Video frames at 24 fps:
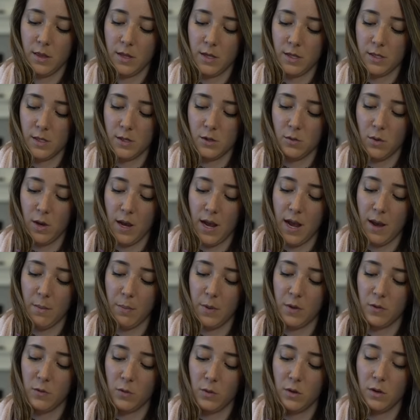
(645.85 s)
this is what
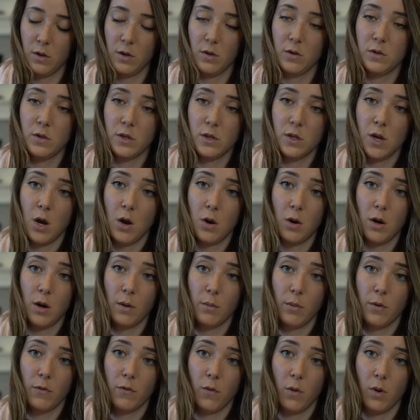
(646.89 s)
happens when you use a toner
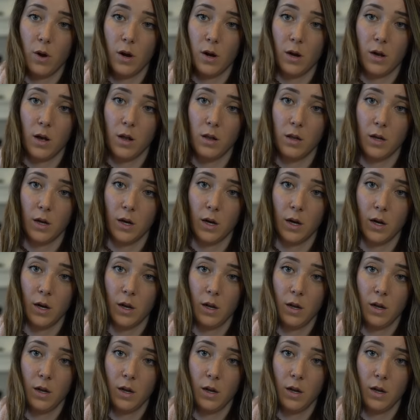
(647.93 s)
before a color?